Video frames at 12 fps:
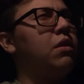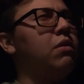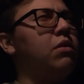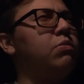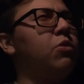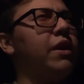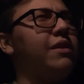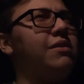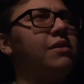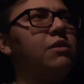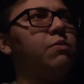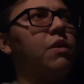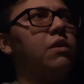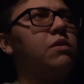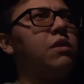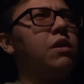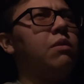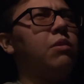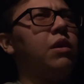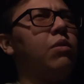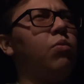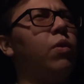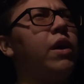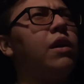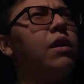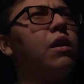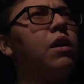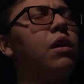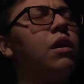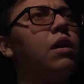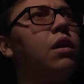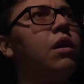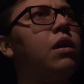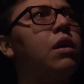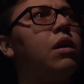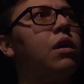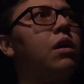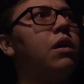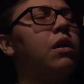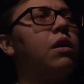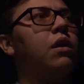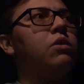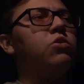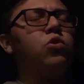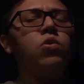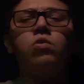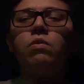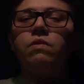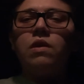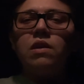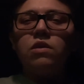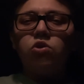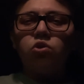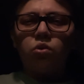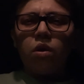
was more like $6. And then I'm like, wait, two of these